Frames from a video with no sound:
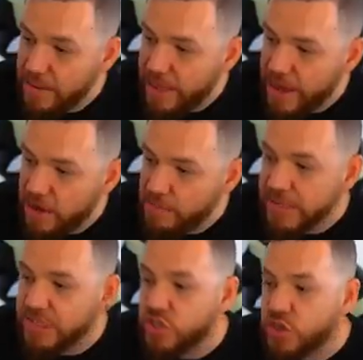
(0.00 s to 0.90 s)
better,
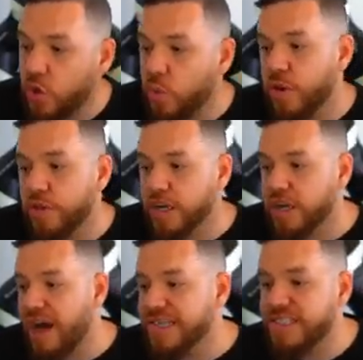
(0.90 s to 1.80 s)
but so will the
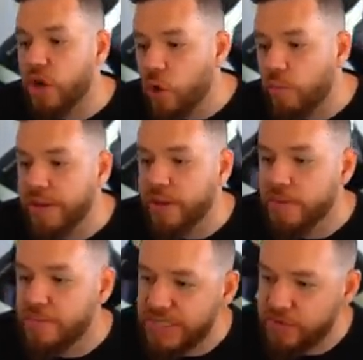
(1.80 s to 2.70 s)
cost to open up the mystery